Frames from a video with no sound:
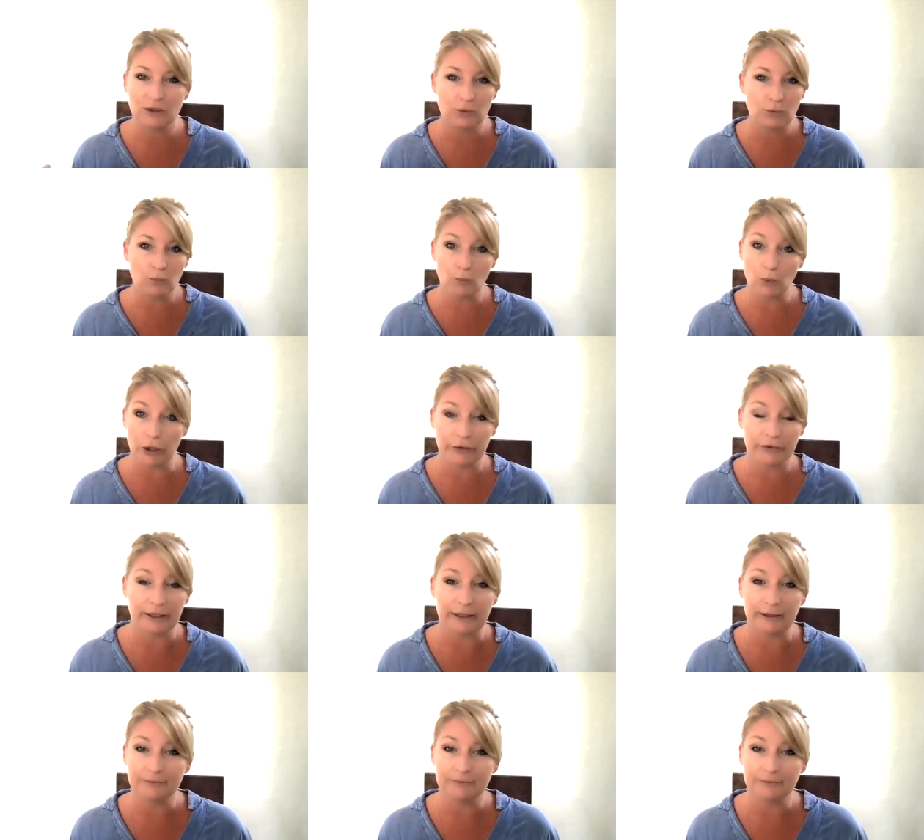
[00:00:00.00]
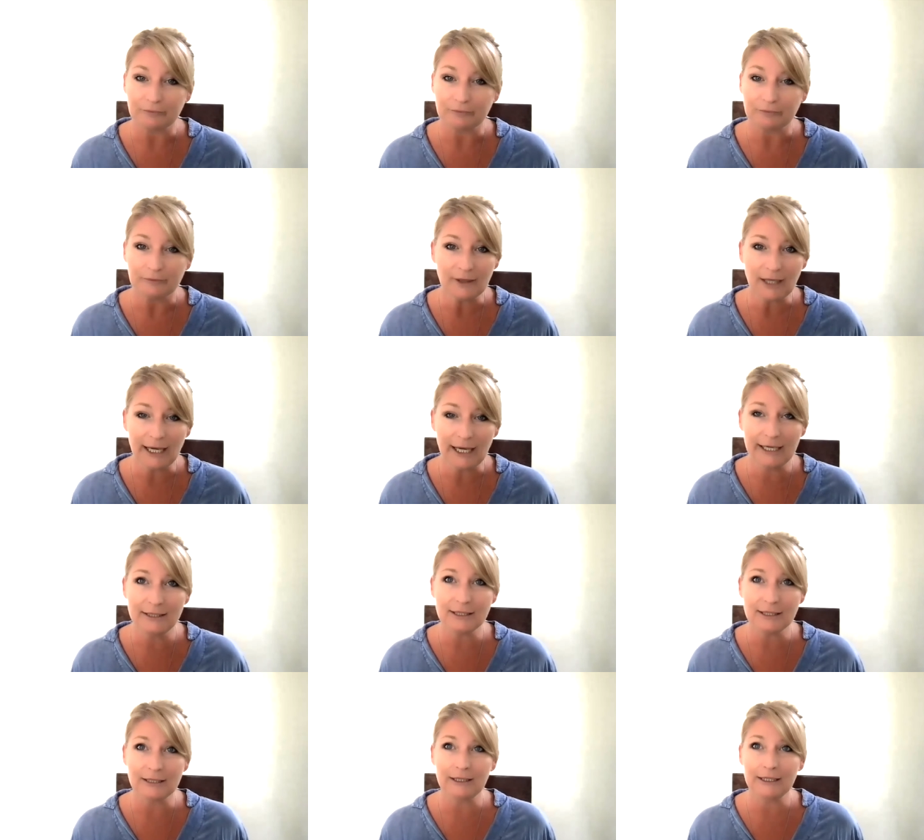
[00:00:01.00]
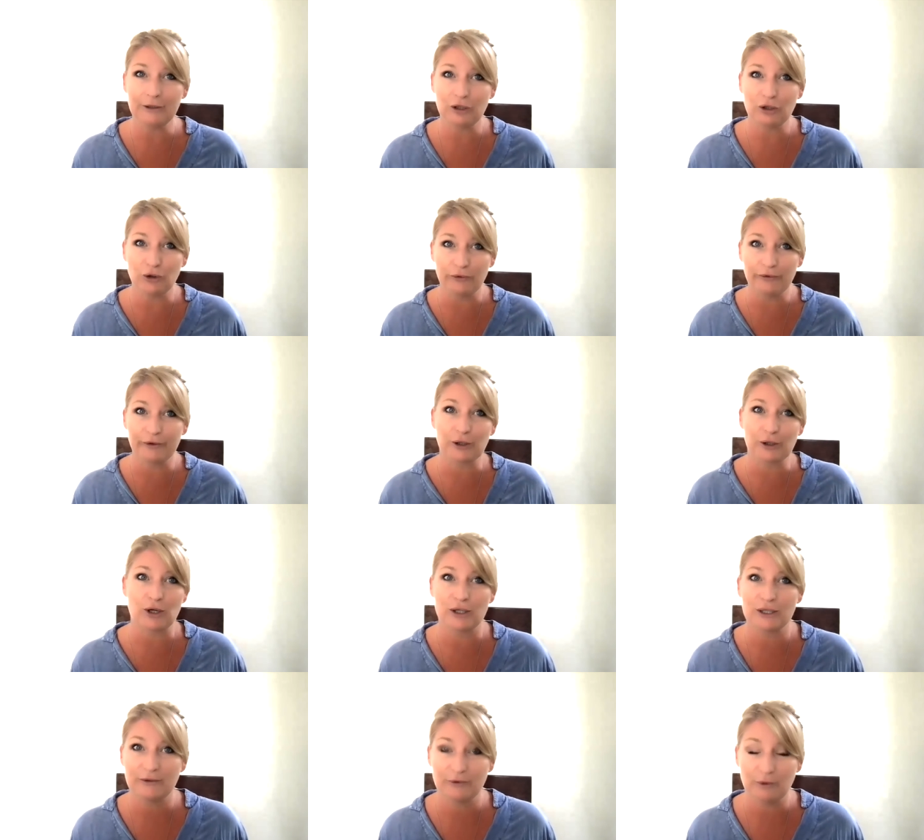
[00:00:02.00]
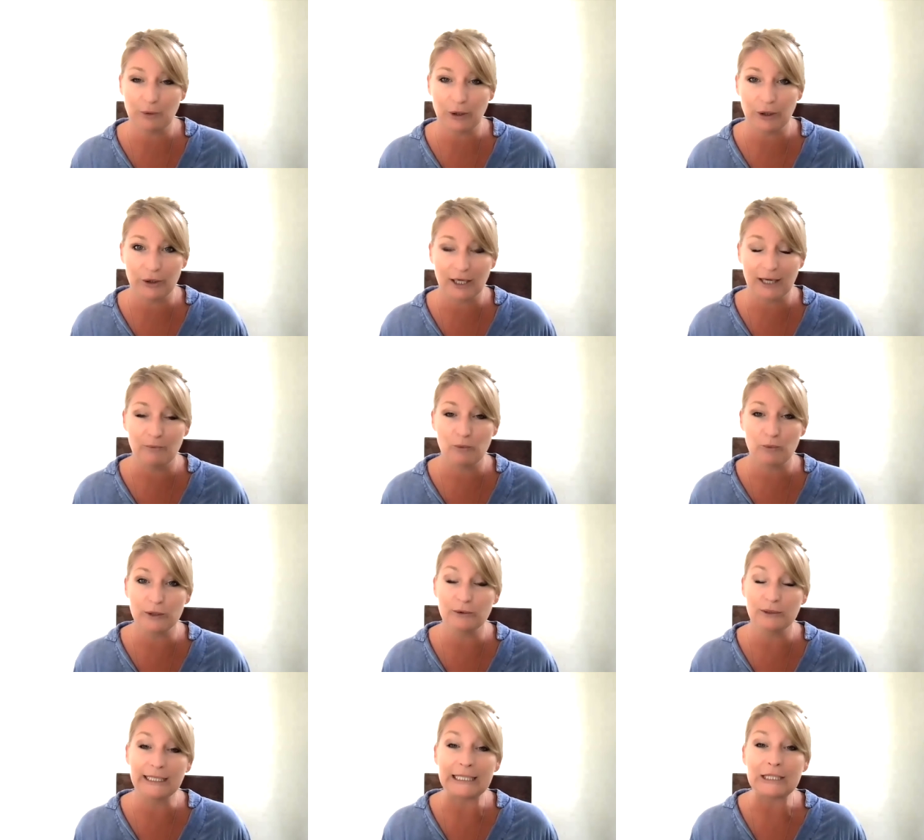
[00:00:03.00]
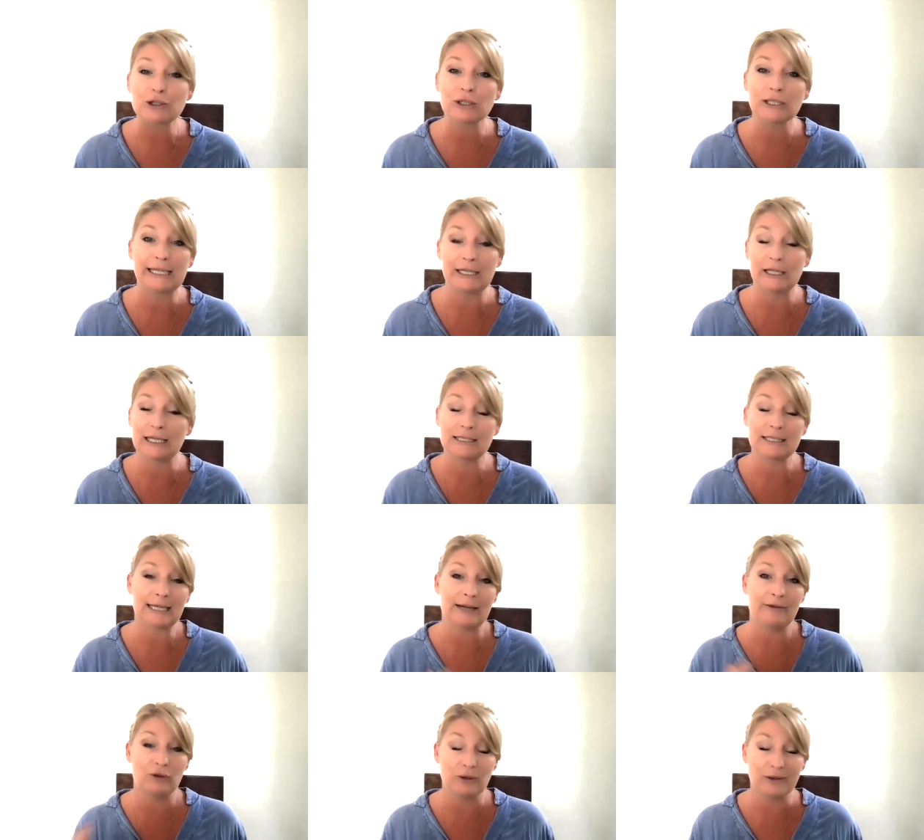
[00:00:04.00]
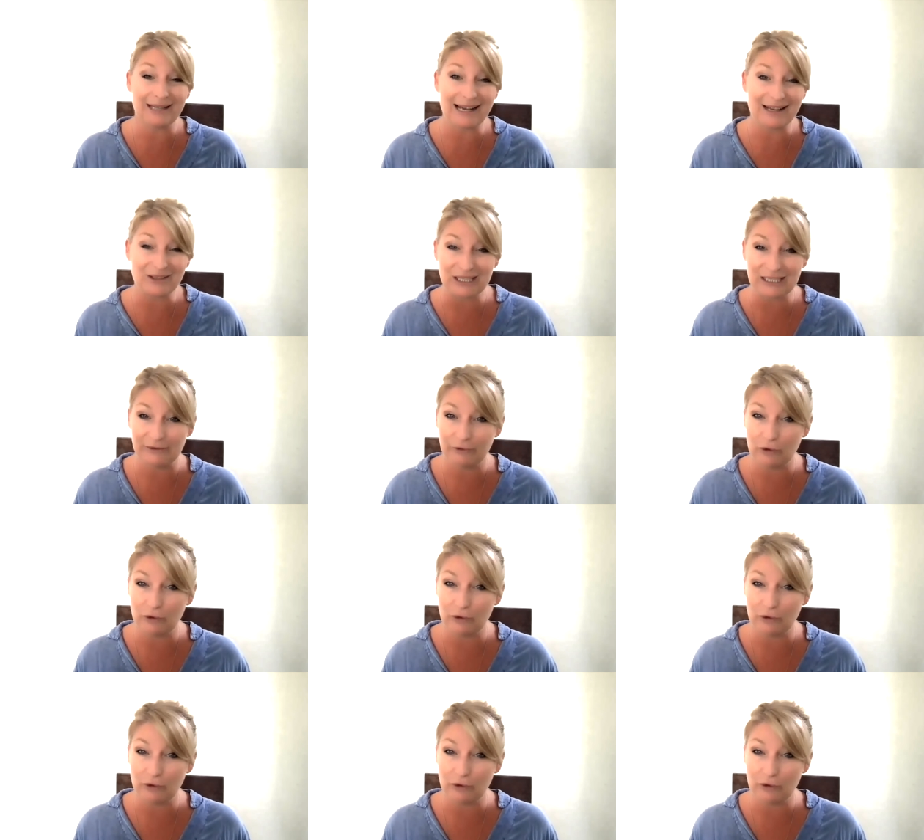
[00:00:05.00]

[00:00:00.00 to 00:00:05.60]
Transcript: worth it. And, you know, for the cost of the program, will literally can save you thousands, if